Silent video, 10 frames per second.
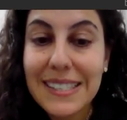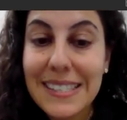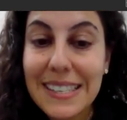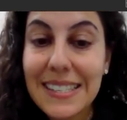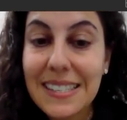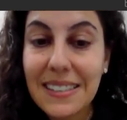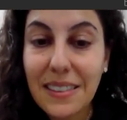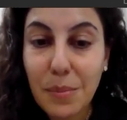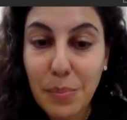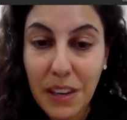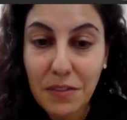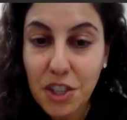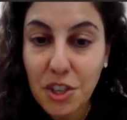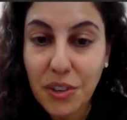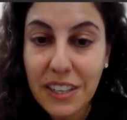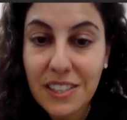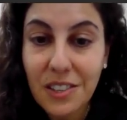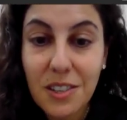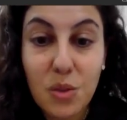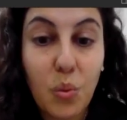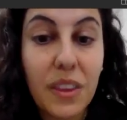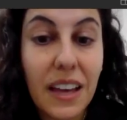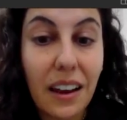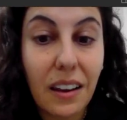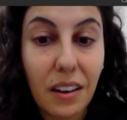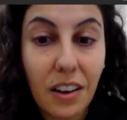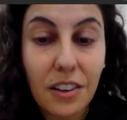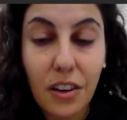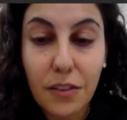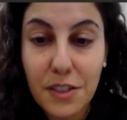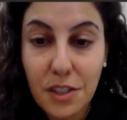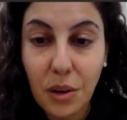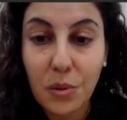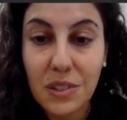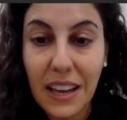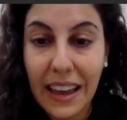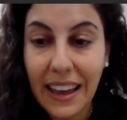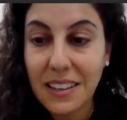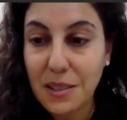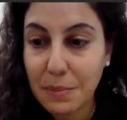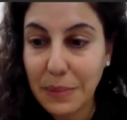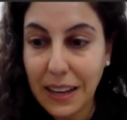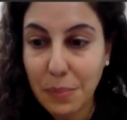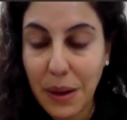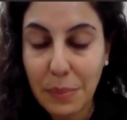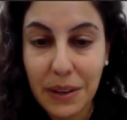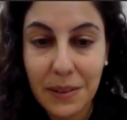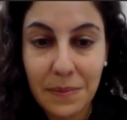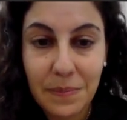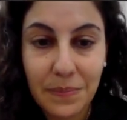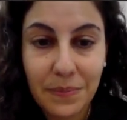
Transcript: season the beef chorizos with a lot of salt and black pepper.